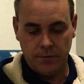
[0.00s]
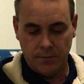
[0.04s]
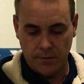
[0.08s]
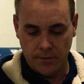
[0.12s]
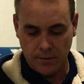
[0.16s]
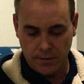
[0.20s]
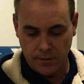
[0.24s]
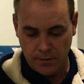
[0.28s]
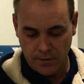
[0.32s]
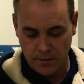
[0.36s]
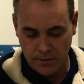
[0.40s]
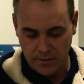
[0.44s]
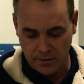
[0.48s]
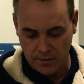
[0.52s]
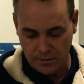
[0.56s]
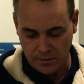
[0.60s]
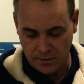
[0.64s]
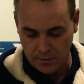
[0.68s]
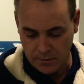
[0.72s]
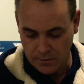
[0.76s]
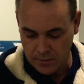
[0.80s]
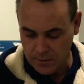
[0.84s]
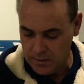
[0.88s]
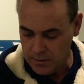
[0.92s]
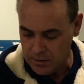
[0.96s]
Okay, now
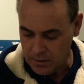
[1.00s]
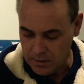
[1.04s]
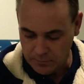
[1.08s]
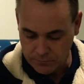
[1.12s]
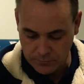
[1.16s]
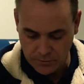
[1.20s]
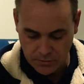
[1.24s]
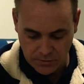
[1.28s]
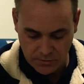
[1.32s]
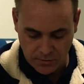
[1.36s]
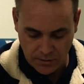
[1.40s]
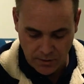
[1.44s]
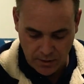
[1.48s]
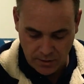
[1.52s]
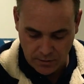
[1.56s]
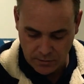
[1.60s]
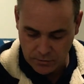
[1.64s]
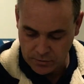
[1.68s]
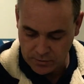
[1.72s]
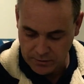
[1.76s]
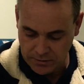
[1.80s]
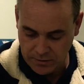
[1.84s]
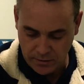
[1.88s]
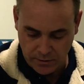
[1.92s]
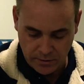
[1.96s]
I'm just
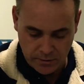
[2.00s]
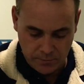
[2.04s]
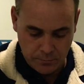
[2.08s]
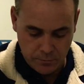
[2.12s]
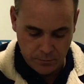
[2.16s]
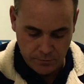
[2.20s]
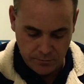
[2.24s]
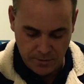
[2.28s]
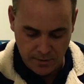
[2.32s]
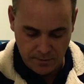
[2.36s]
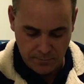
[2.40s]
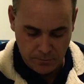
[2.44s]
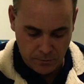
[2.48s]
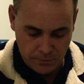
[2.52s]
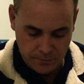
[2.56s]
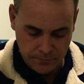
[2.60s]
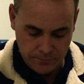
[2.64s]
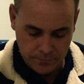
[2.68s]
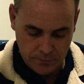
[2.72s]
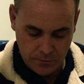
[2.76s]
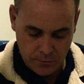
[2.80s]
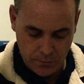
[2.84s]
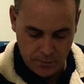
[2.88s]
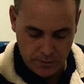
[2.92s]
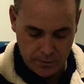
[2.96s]
actually going to put them on
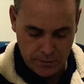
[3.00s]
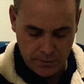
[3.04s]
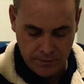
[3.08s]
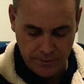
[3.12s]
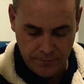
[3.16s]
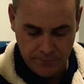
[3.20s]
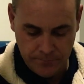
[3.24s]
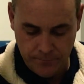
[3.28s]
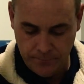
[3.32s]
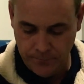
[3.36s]
quickly.